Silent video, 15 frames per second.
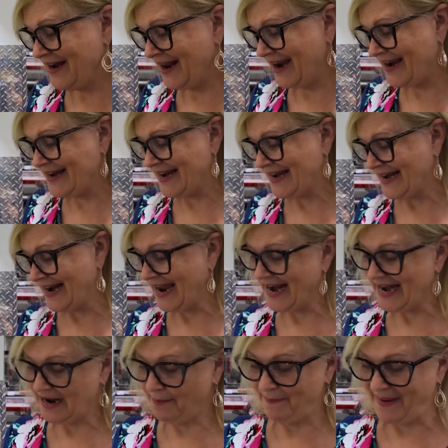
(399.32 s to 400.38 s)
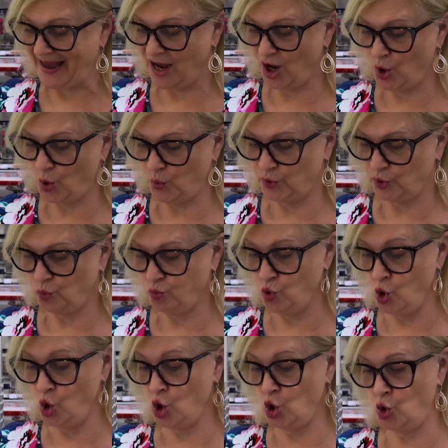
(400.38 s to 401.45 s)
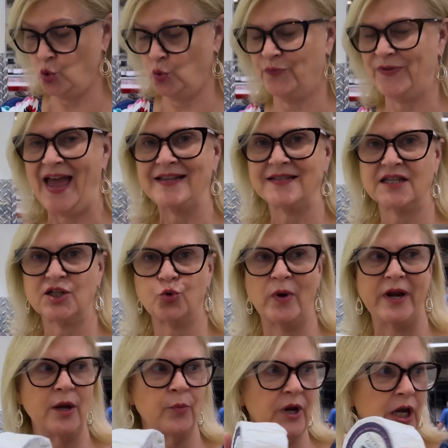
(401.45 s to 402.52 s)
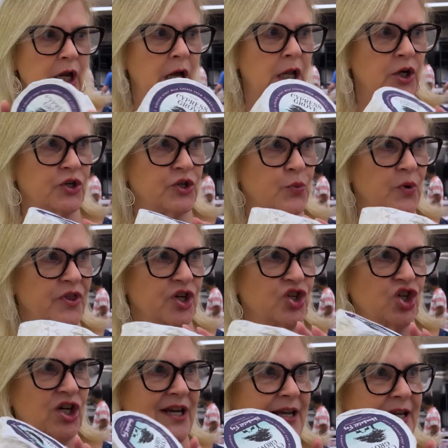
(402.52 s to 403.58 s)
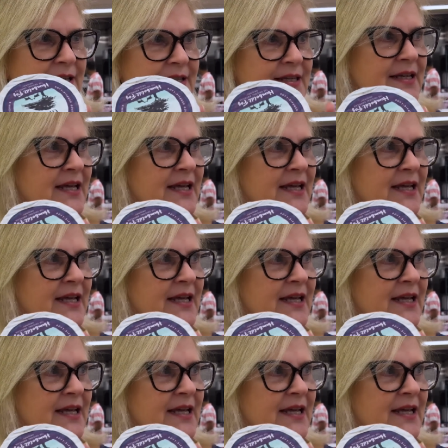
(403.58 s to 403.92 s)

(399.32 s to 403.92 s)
ninety-nine a pound. Woo! That's $21 worth of cheese.